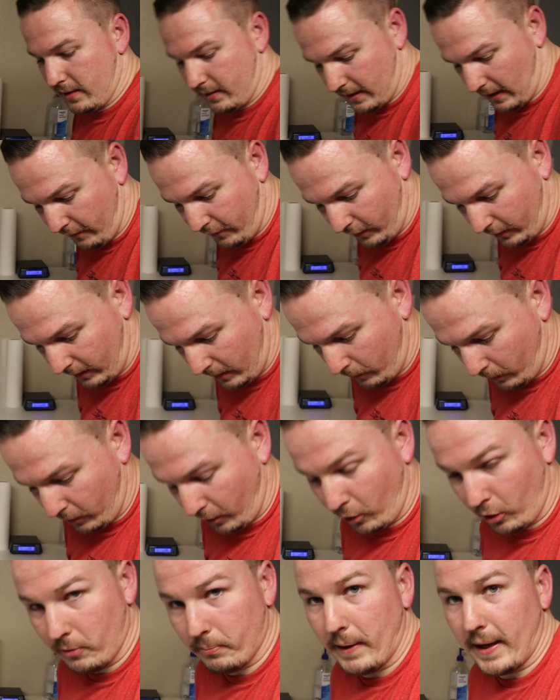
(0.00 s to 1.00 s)
definitely with
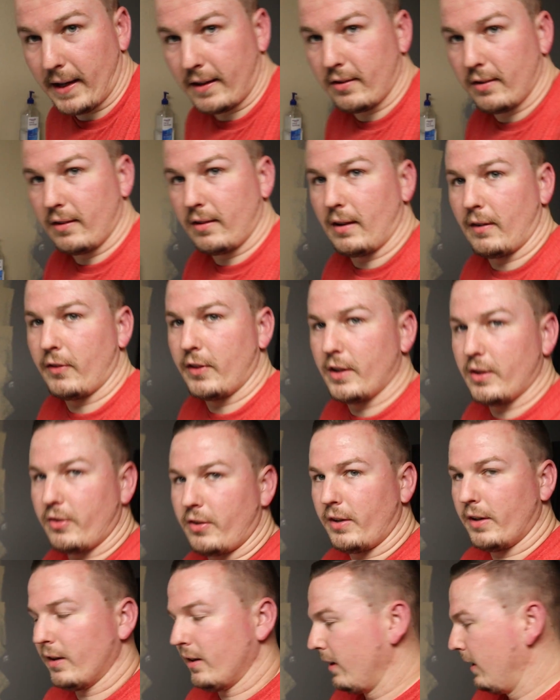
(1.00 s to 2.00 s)
holdbacks and stuff this
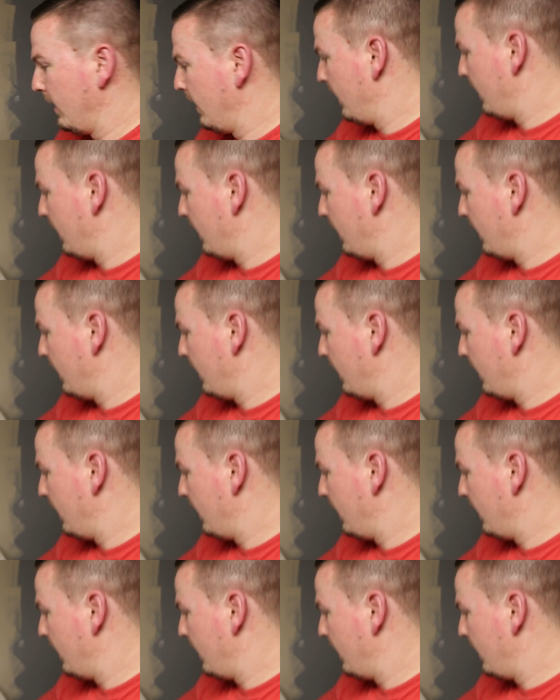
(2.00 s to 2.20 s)
year.